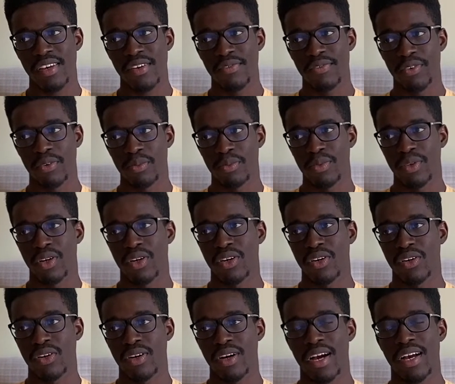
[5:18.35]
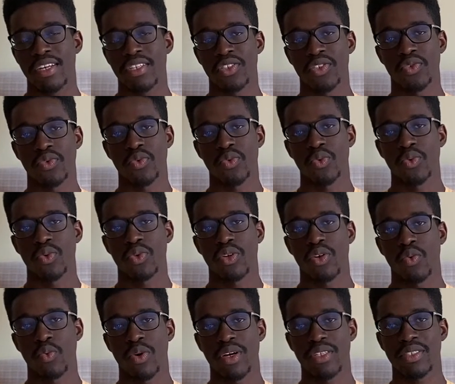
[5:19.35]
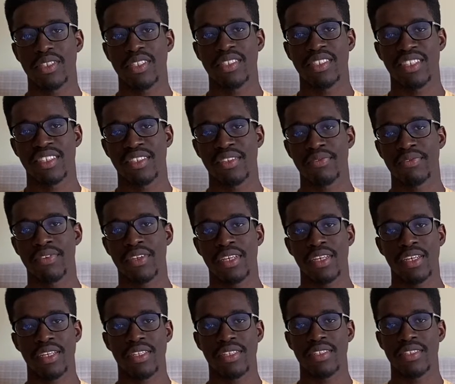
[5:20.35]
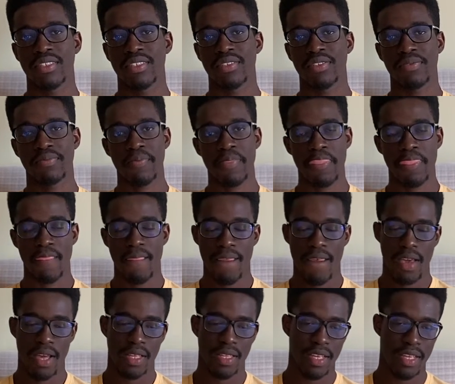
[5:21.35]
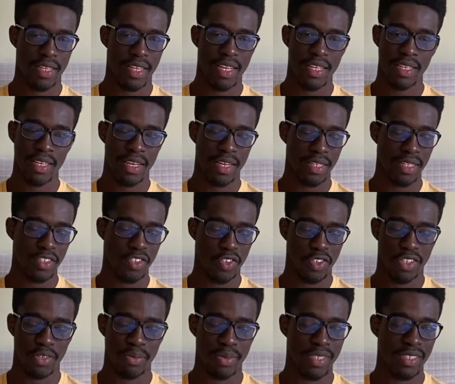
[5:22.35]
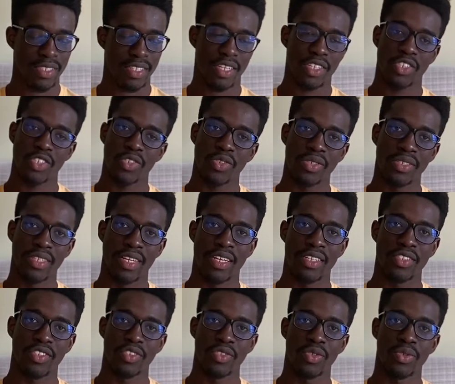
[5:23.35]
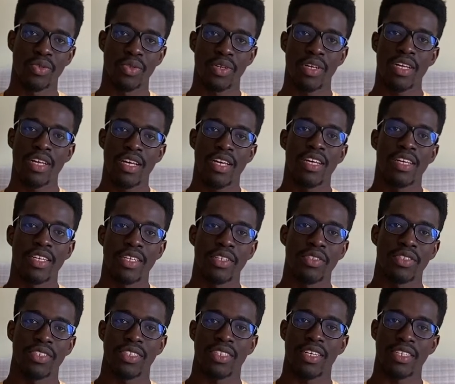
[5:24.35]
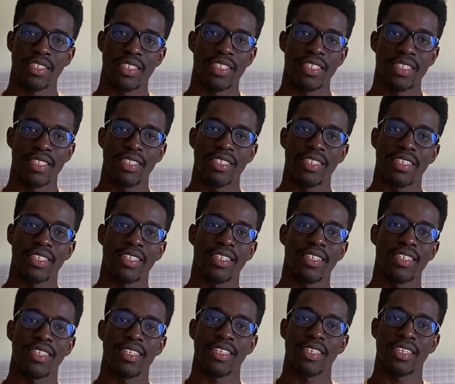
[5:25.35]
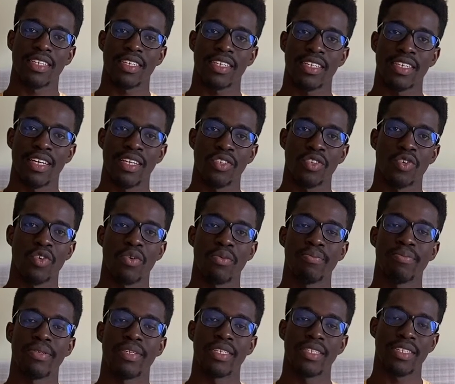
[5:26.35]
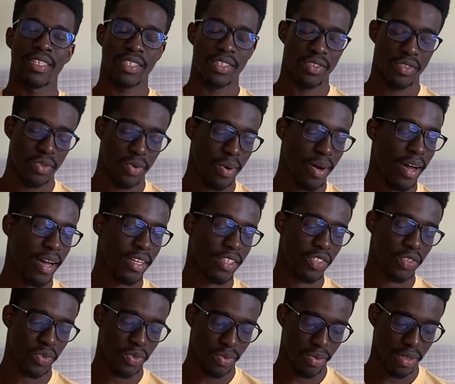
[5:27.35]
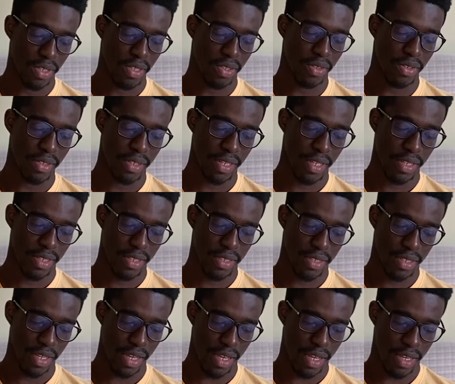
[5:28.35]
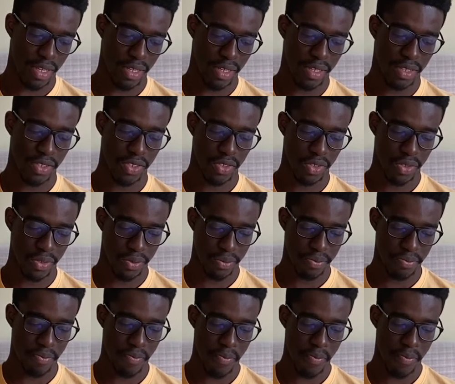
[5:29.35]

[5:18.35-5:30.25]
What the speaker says: from your high school, your WASI certificates, and then any other documents that show that you studied and you completed high school and all that. Yeah, so